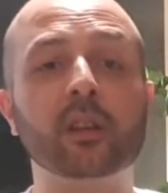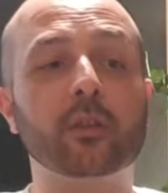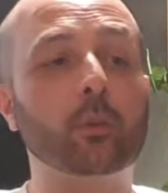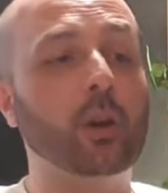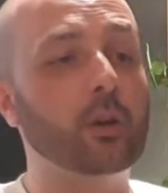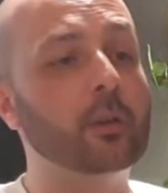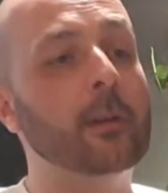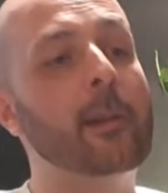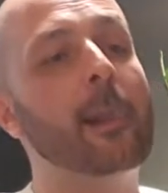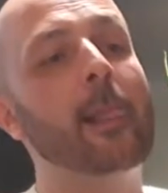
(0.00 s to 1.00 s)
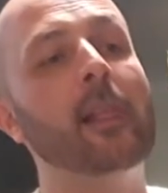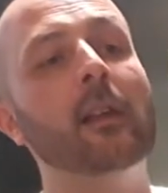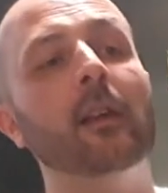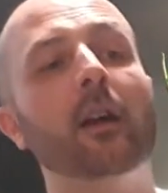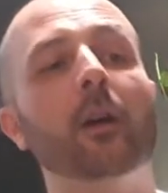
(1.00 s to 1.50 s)
as well.
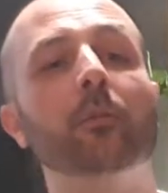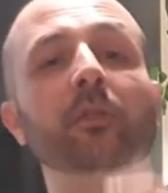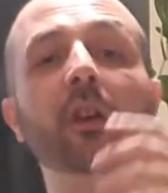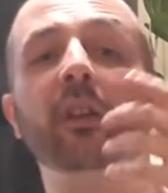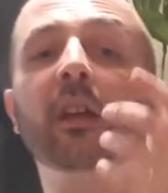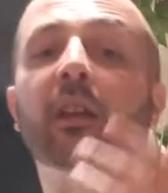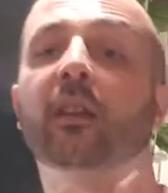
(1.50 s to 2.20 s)
So that